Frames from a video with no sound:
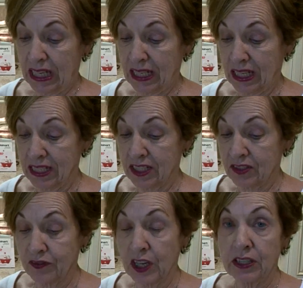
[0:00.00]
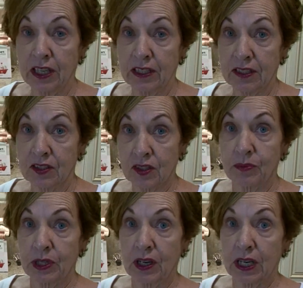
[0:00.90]
a nice fondant that's going to
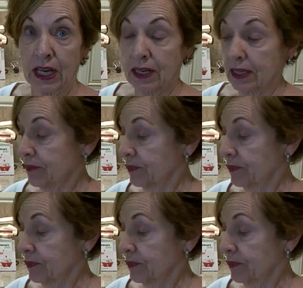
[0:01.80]
be our candy?